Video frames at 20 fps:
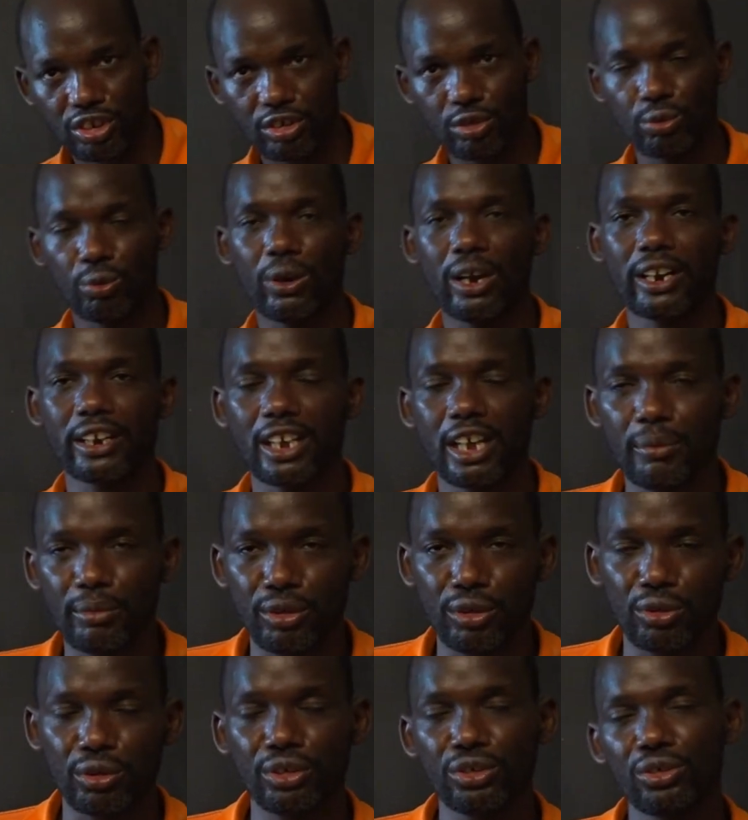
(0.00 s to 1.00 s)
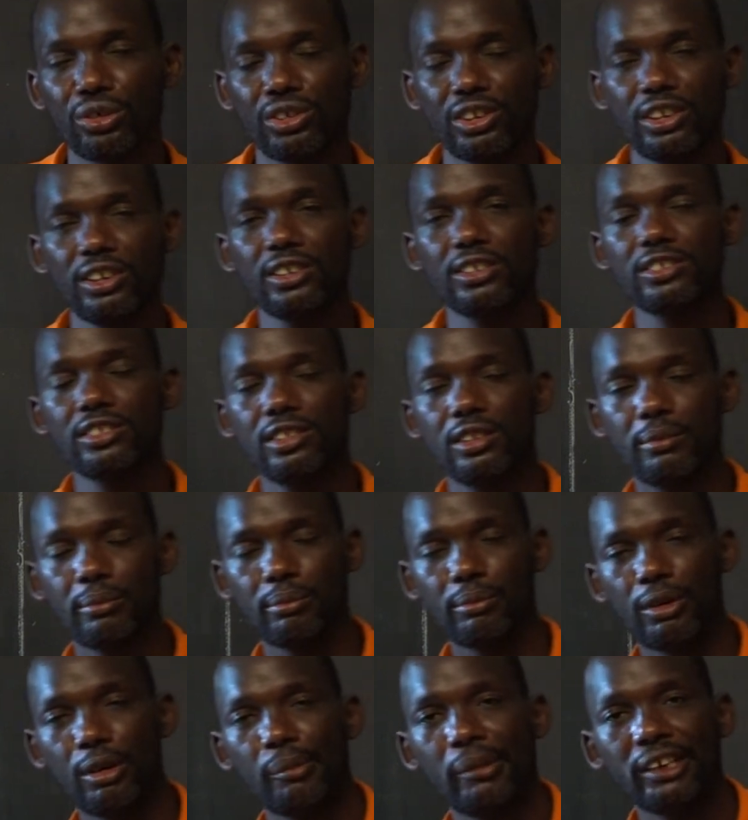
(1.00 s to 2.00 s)
to welcome you into this
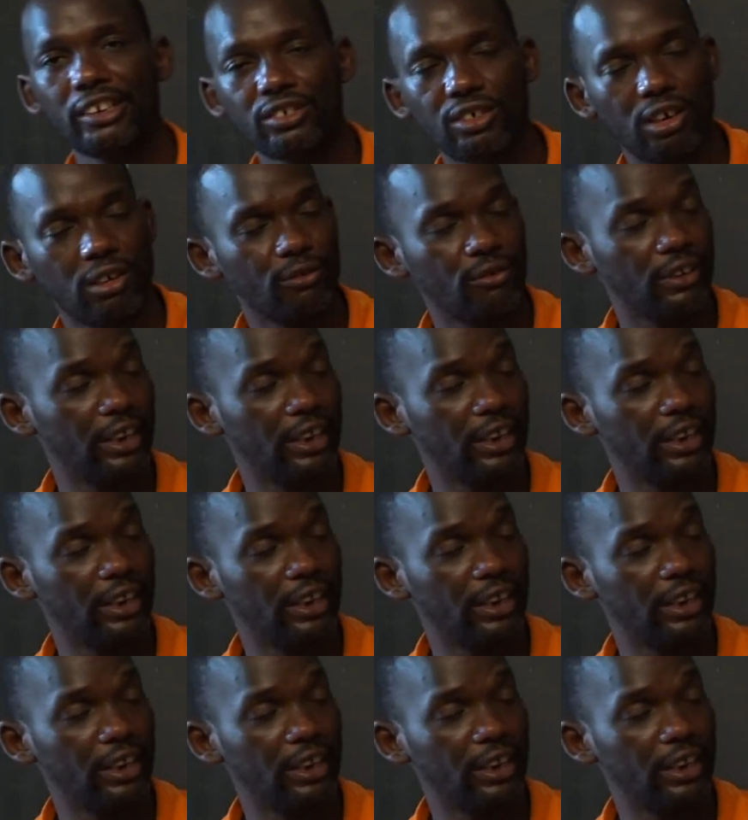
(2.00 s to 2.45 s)
moment of